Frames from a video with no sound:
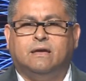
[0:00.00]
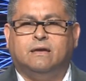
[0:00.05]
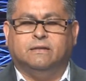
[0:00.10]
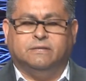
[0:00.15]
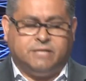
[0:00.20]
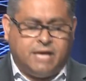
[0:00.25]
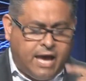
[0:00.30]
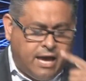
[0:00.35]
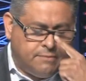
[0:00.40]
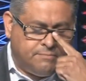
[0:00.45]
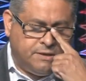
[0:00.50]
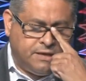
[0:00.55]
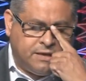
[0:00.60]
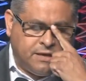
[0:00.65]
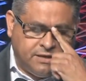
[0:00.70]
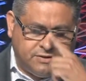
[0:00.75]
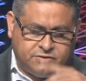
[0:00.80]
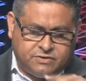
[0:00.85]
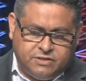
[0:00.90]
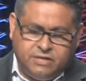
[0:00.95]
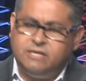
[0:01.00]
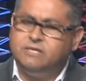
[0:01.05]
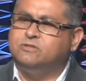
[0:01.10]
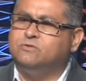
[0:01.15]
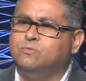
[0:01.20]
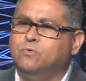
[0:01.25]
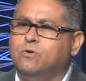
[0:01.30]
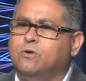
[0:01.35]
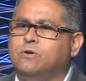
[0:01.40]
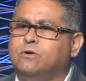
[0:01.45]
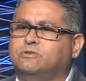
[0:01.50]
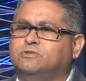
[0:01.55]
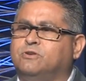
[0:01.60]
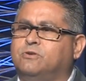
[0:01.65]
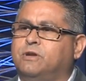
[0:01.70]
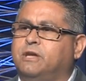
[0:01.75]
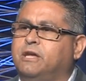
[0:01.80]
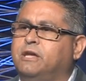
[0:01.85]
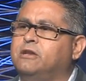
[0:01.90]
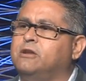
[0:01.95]
Dad, because these words
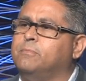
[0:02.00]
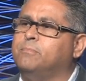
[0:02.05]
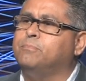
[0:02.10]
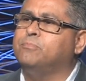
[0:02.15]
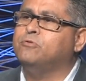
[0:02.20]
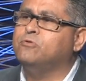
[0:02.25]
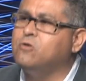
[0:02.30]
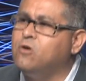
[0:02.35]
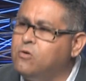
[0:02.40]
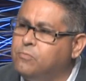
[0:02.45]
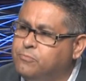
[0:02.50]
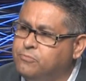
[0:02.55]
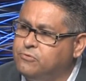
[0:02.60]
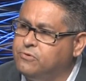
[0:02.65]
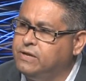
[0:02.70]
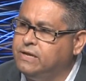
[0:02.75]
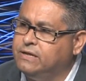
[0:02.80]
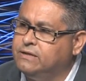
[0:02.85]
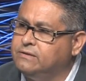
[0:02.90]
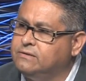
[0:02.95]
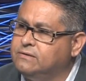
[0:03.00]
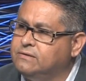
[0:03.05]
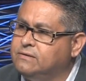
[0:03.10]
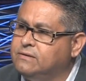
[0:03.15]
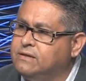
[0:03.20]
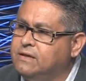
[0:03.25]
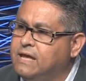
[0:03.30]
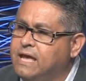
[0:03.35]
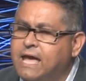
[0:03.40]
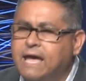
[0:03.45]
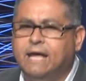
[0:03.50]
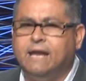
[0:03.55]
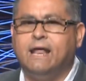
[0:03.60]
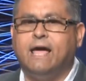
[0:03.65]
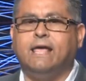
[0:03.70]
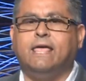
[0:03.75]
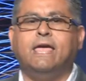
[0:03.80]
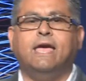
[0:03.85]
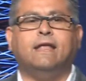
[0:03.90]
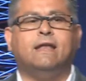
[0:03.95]
are inappropriate. And
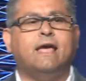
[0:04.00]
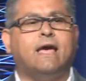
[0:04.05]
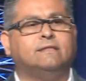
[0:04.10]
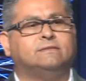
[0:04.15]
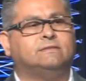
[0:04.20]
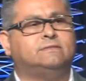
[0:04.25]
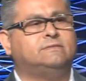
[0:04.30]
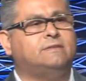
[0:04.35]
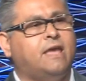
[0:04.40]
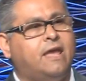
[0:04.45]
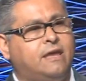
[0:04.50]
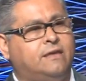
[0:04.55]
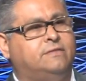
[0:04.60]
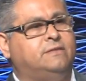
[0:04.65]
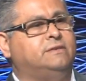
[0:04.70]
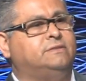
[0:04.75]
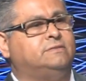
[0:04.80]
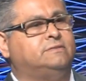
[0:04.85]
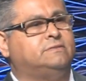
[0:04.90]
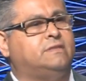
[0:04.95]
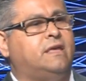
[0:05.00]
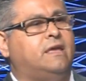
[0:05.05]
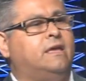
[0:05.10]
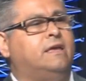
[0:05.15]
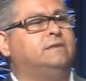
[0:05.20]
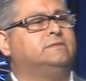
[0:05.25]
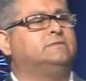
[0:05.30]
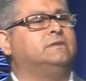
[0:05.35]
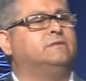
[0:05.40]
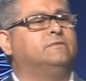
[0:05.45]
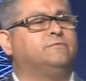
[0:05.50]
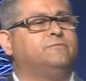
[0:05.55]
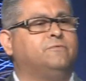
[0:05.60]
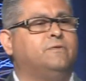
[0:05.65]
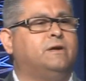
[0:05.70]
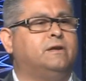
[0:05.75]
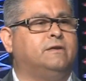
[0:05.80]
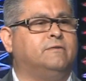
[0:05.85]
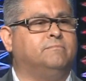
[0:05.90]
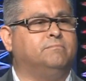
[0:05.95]
I cannot say these things in
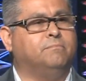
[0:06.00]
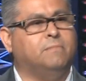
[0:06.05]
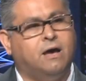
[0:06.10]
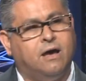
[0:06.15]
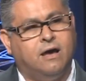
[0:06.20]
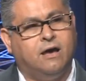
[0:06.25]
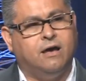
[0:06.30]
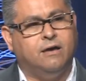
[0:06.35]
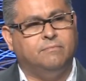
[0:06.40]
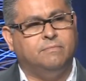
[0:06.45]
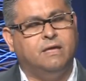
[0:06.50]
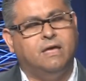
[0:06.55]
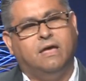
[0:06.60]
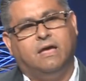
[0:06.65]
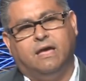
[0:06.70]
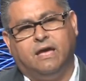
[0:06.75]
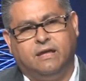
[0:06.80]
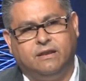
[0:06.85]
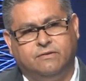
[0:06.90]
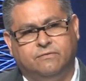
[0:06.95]
front of Mom and